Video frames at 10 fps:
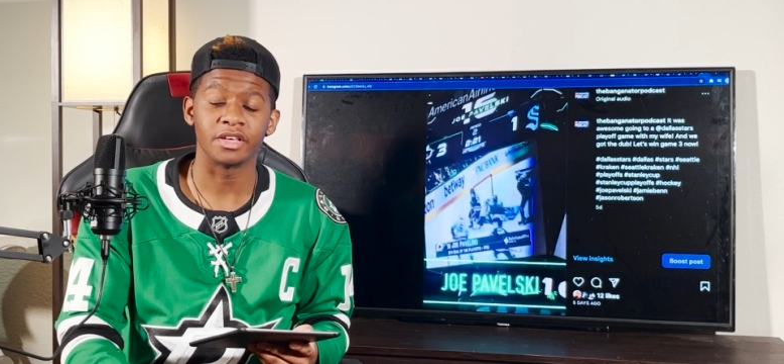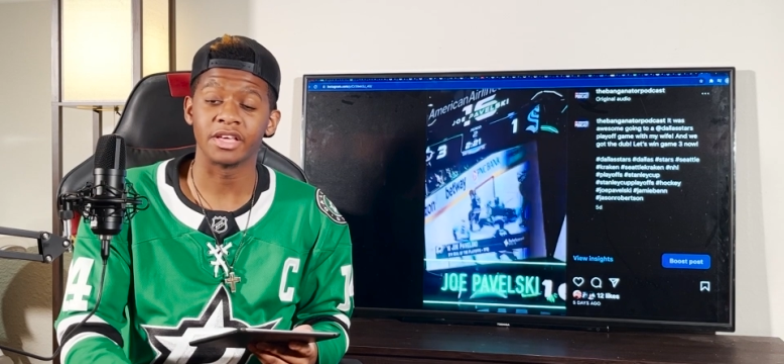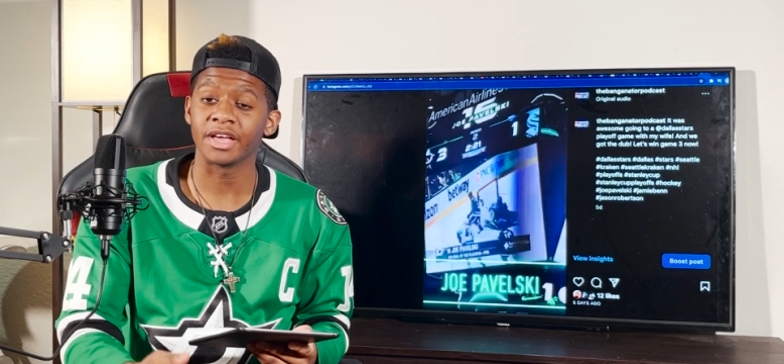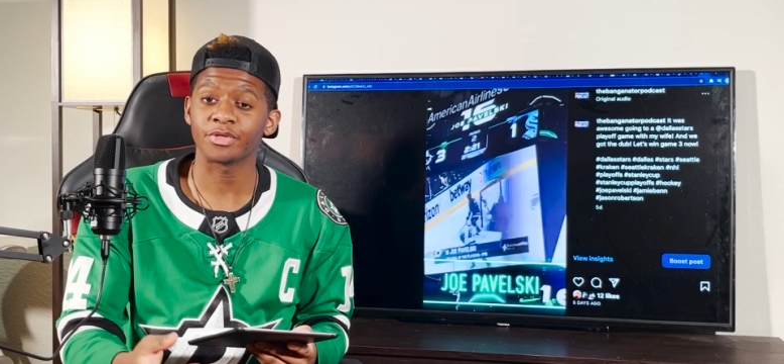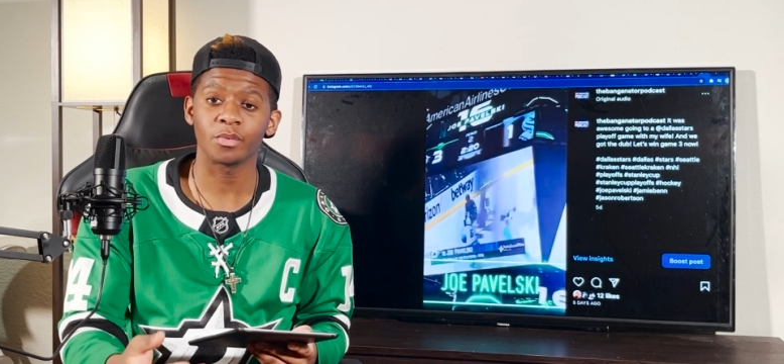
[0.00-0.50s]

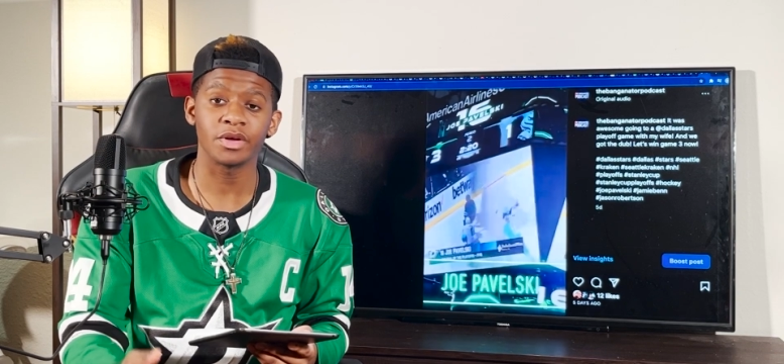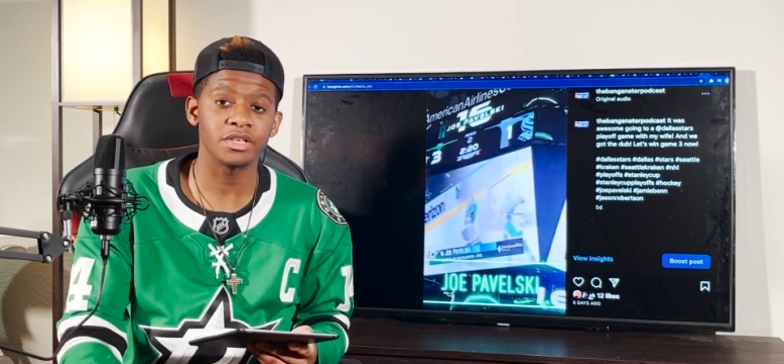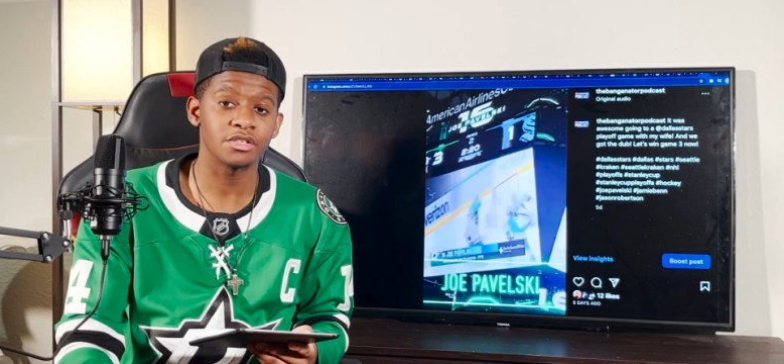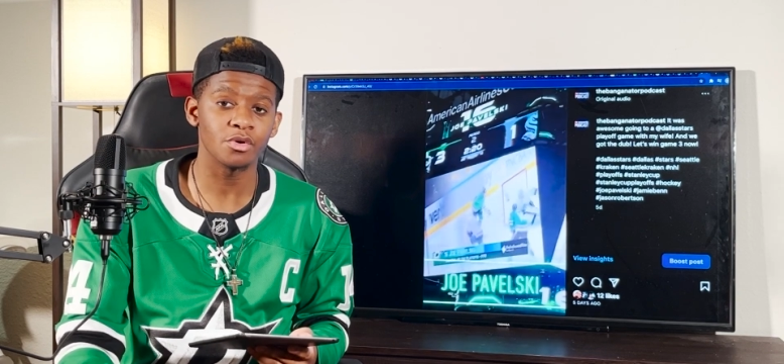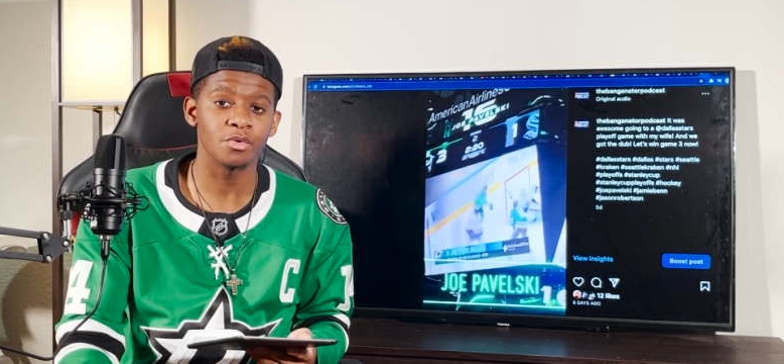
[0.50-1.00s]
Get
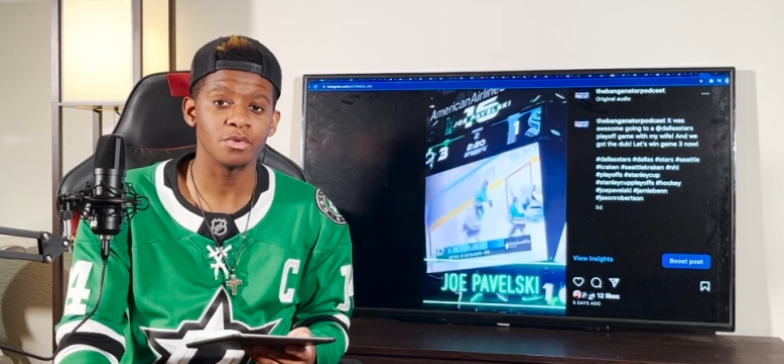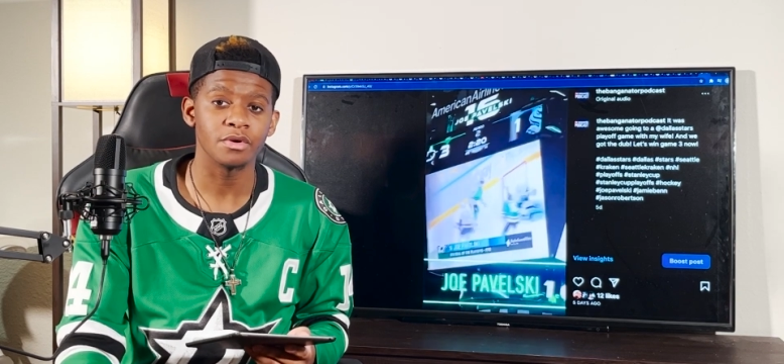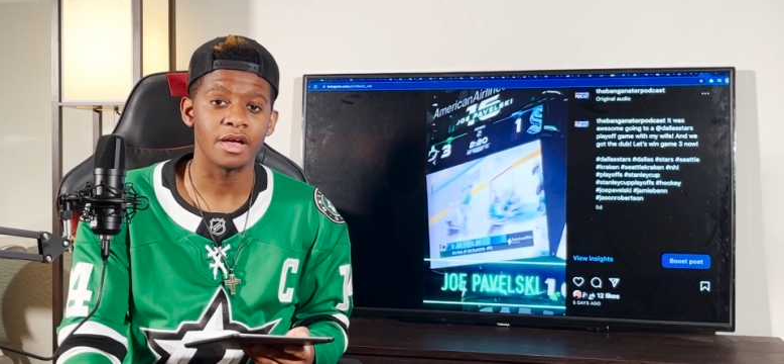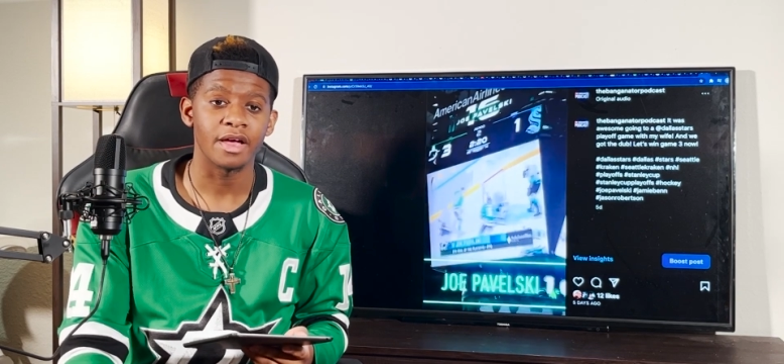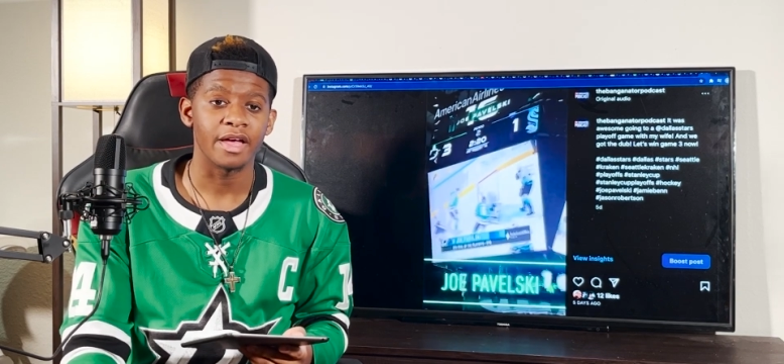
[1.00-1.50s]
3-2.
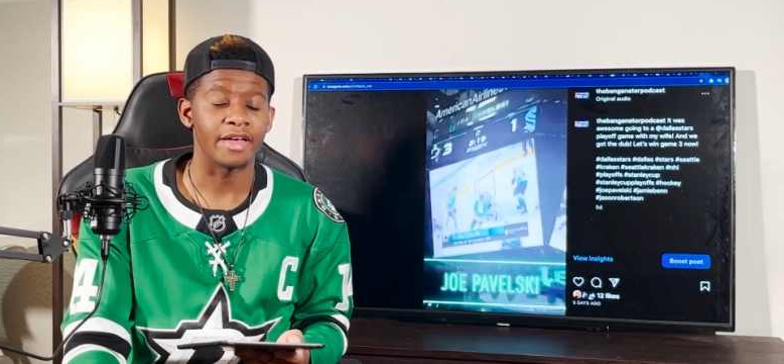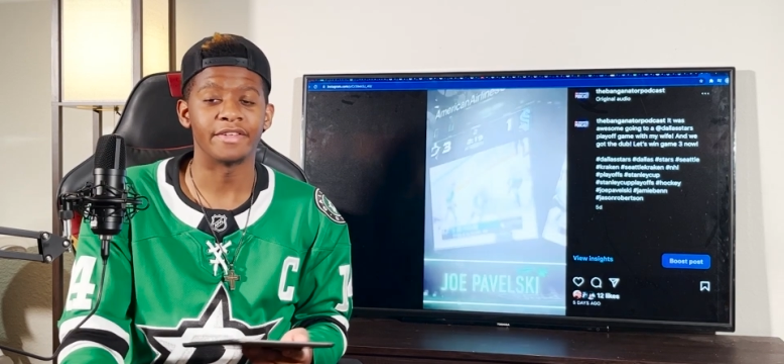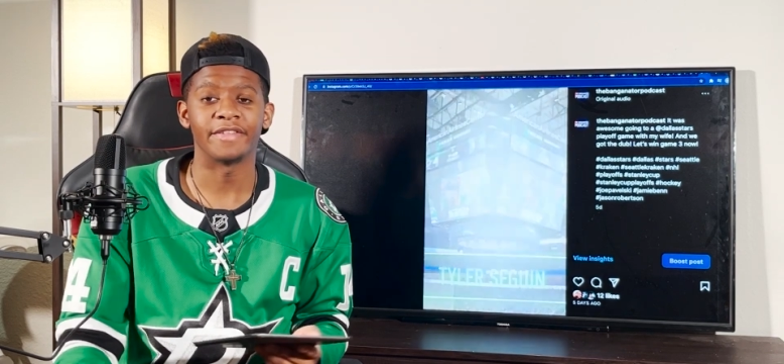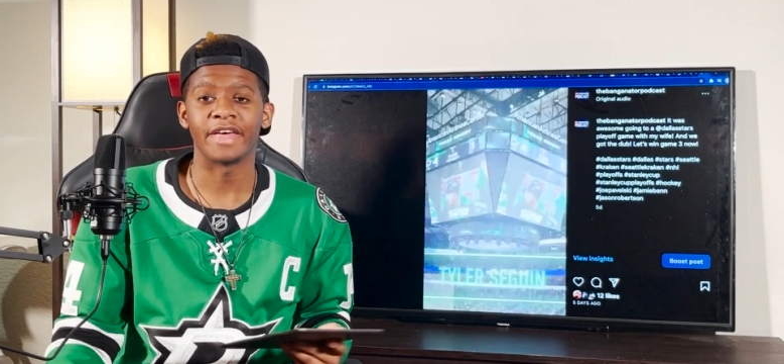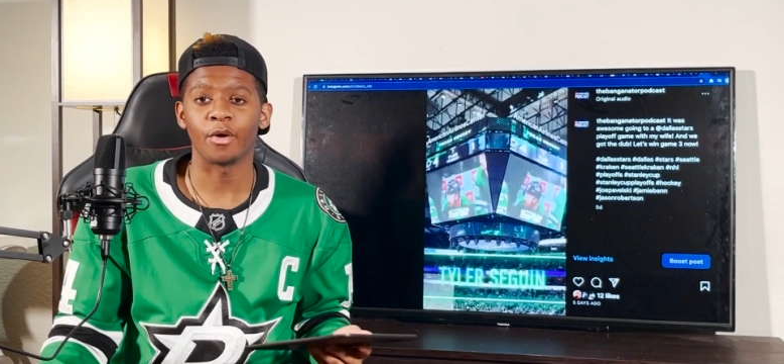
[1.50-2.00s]
And
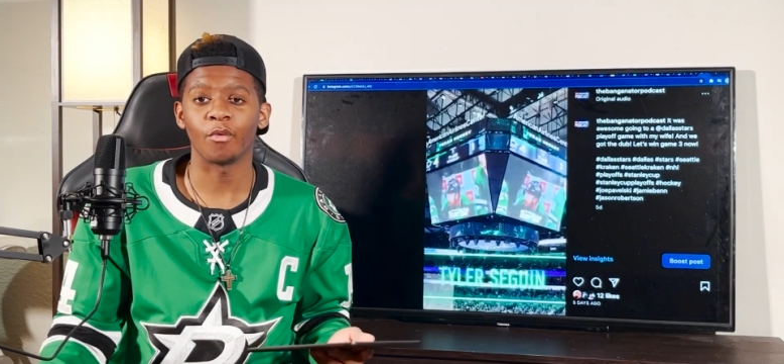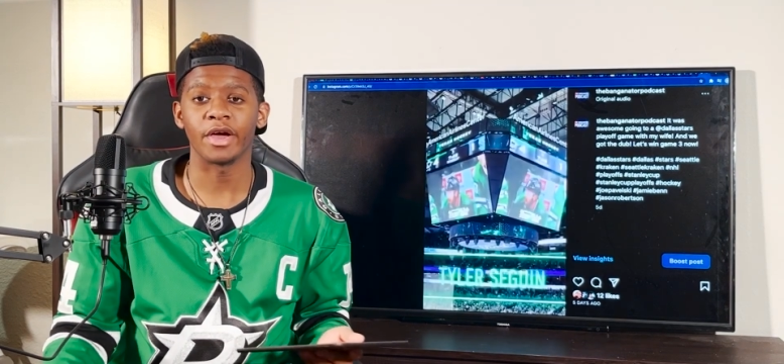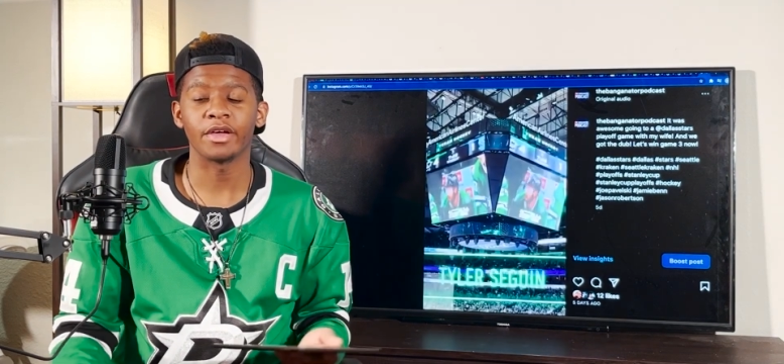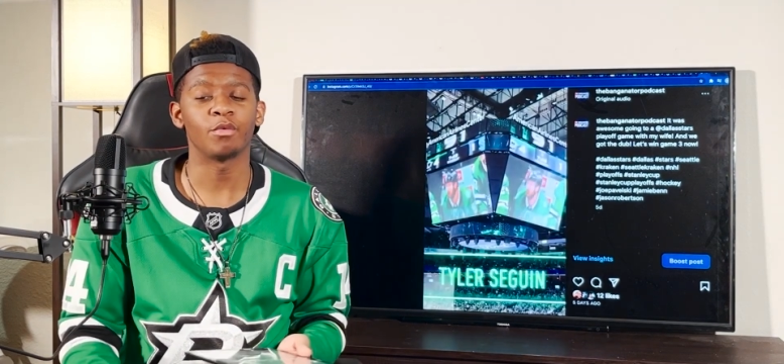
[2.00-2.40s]
then that way